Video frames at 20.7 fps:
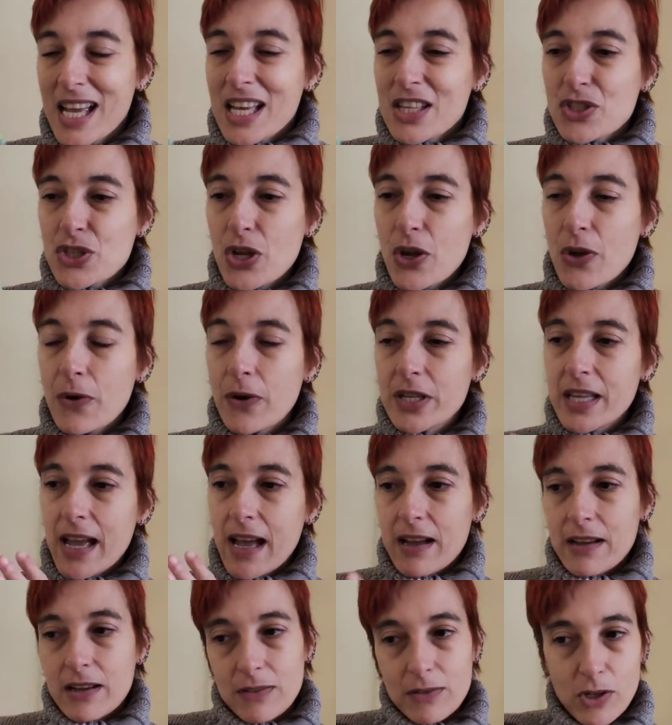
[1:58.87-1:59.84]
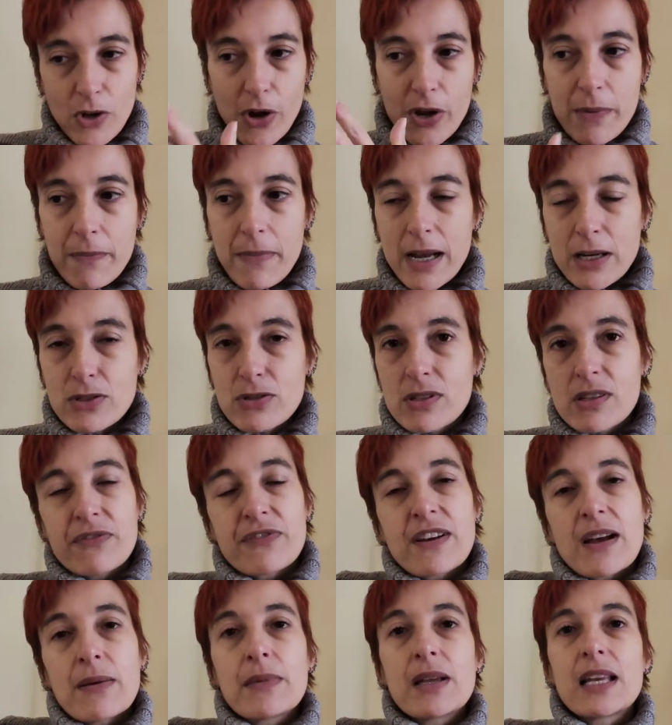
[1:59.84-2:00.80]
So yeah, going back to the
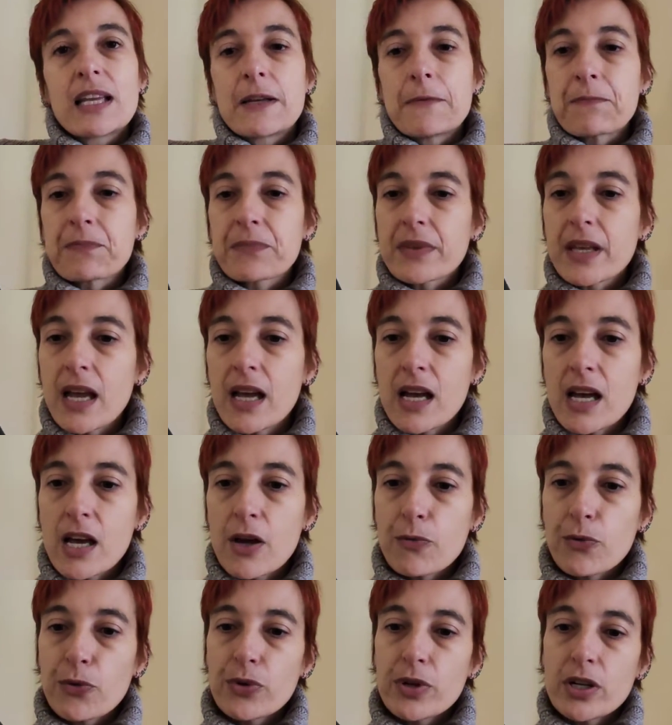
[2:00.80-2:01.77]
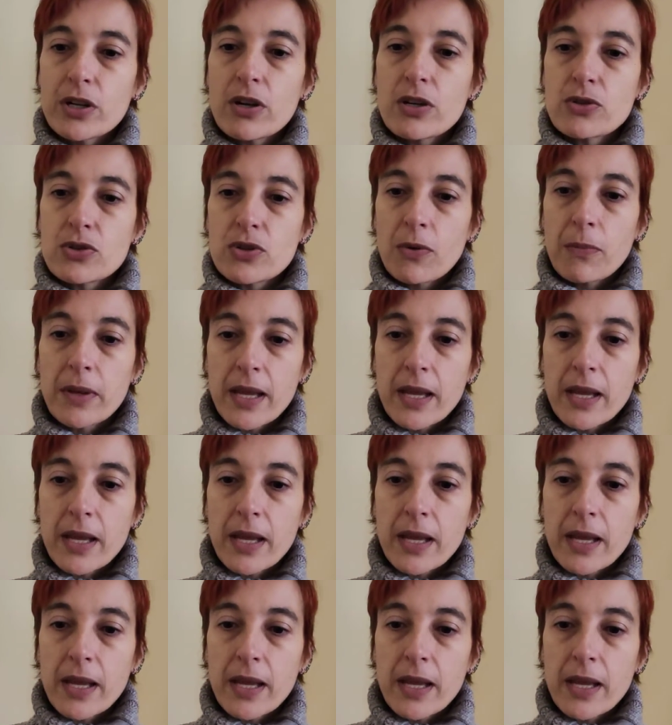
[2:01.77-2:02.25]
family, um, we are going to